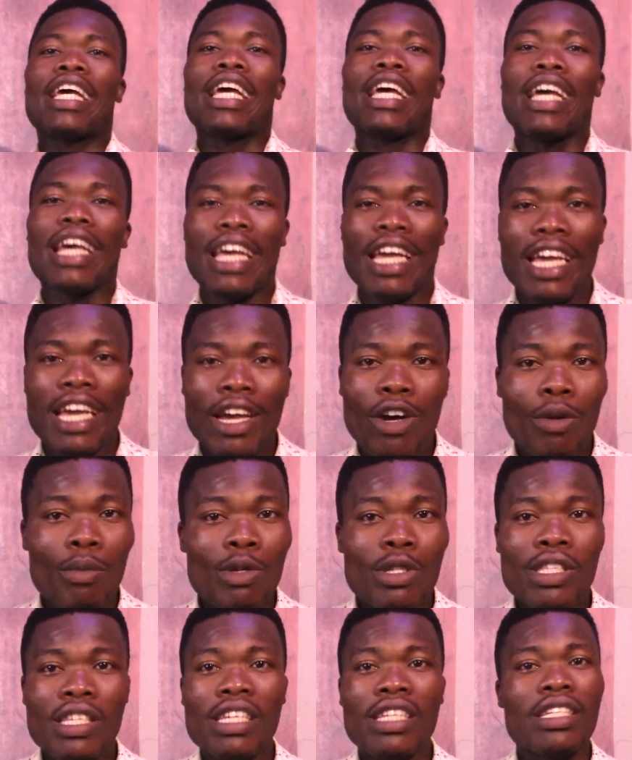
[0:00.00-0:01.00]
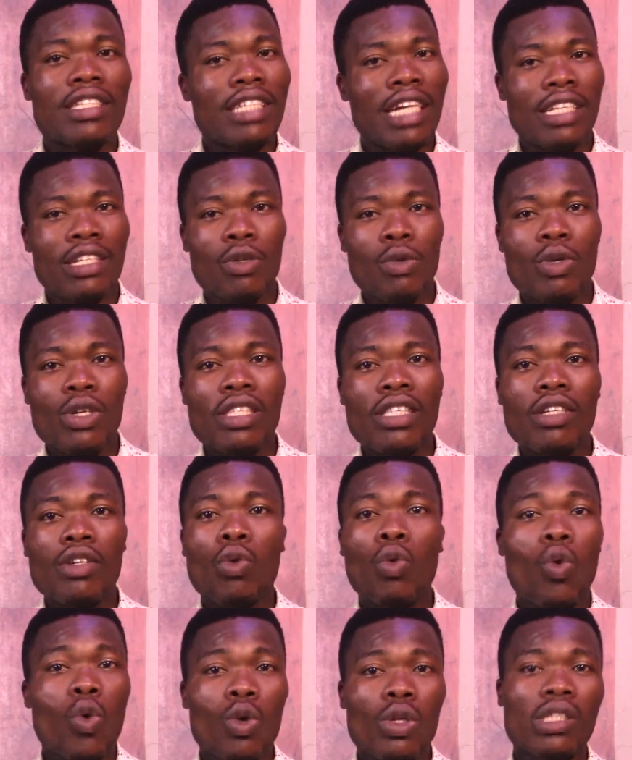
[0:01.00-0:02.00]
o mo say Gyakye
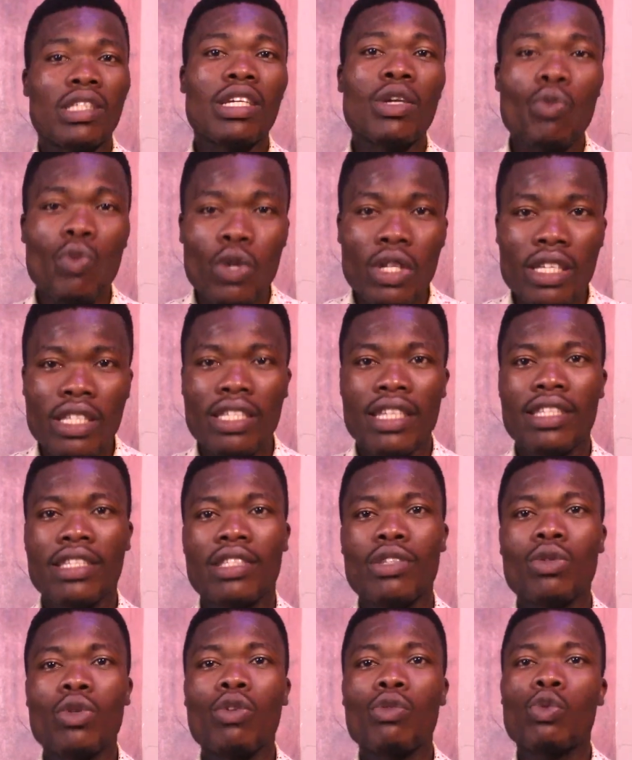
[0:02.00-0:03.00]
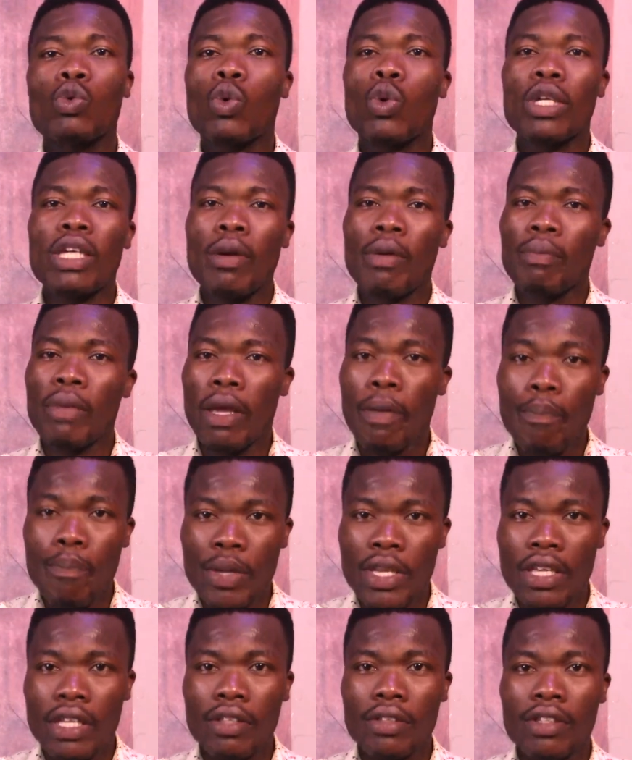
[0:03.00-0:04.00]
Quayson court in will is still no so ye
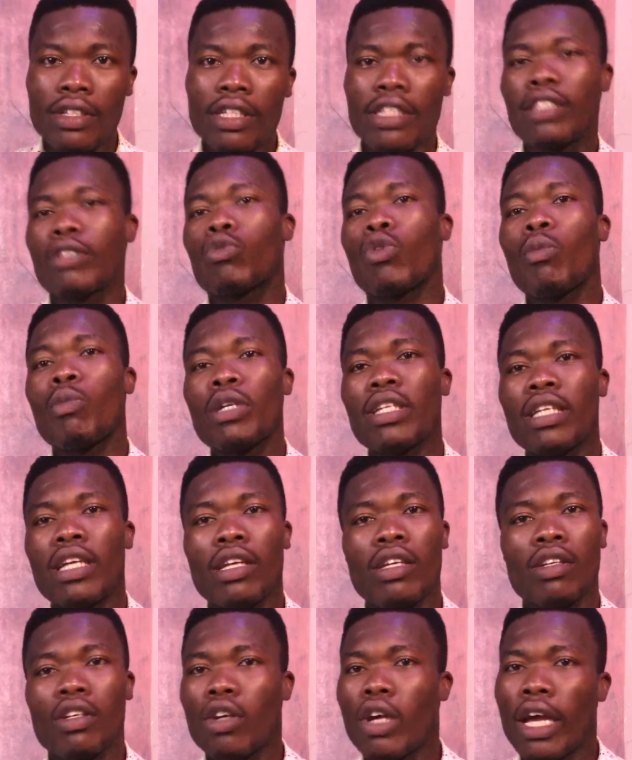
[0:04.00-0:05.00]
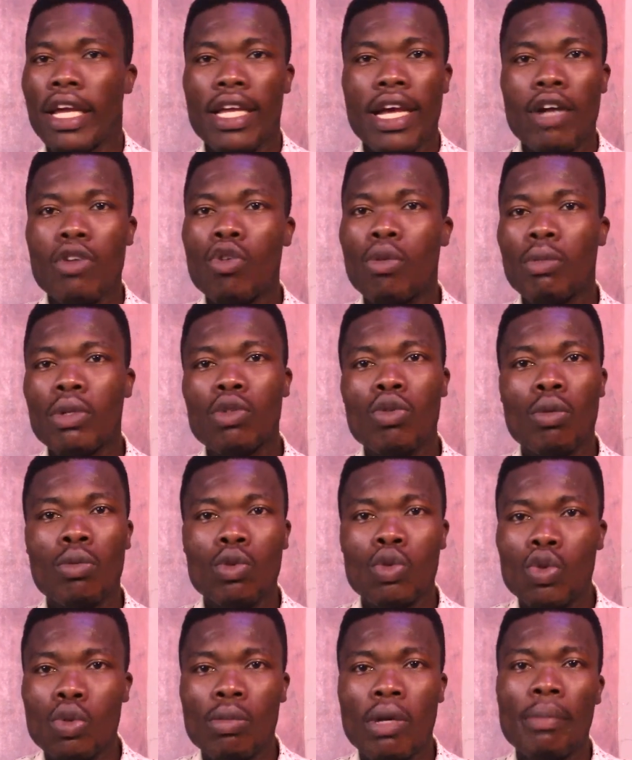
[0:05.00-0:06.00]
MP it wo mo dia en ya do mo do
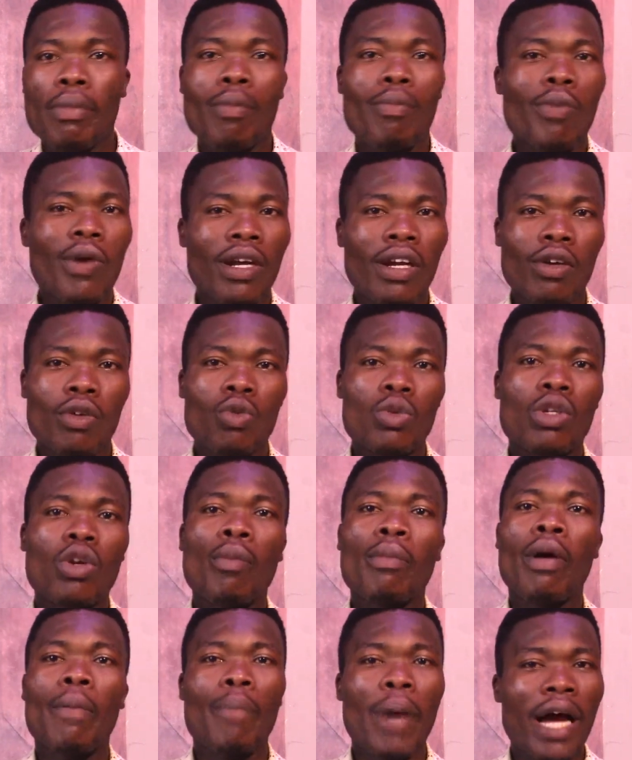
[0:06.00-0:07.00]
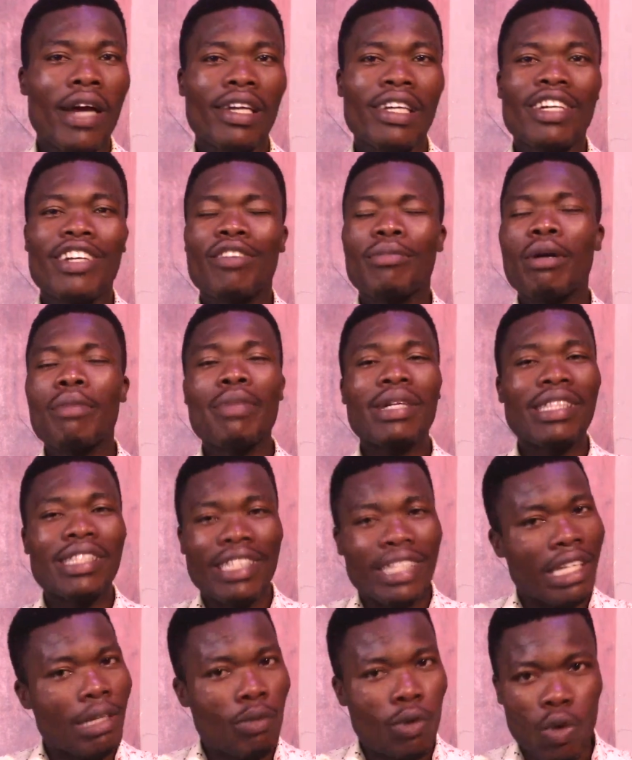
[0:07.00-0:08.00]
mo ntuma be bona no no be ba ma be
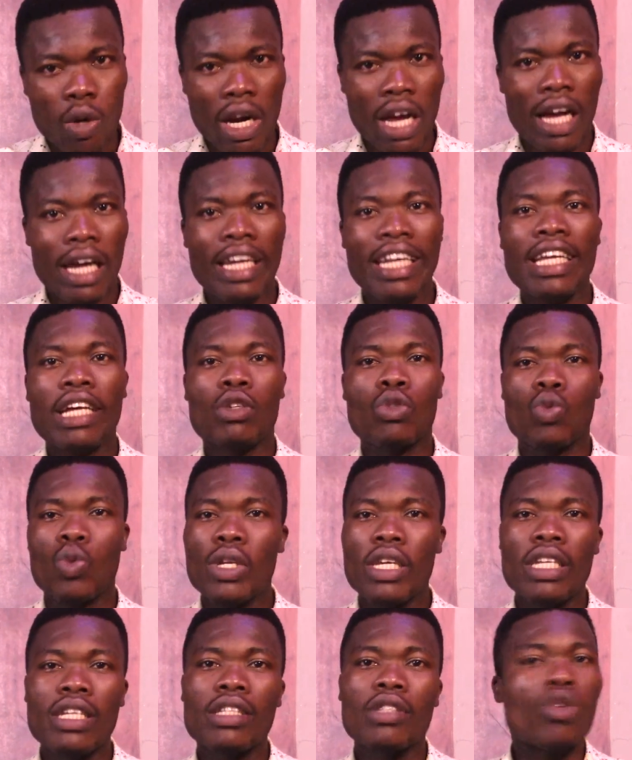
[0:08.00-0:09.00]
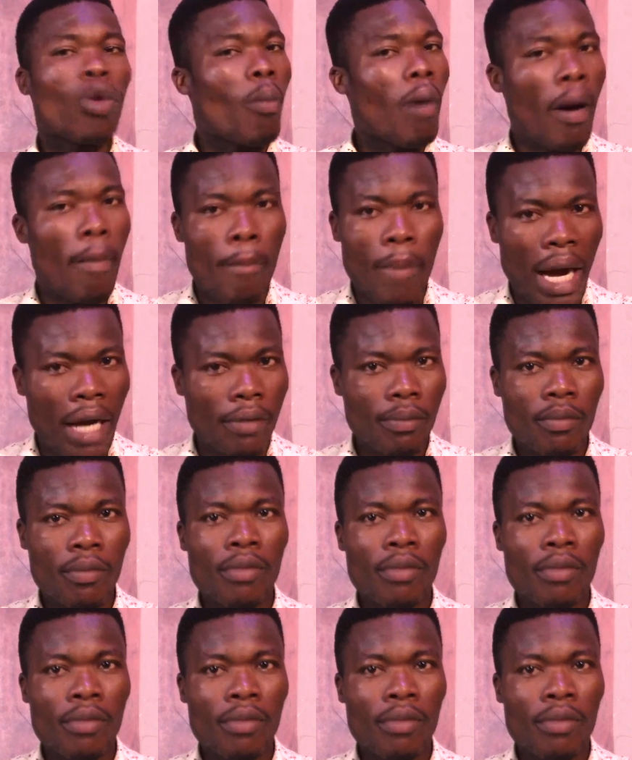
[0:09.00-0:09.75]
team kra na ya so ni to ma amba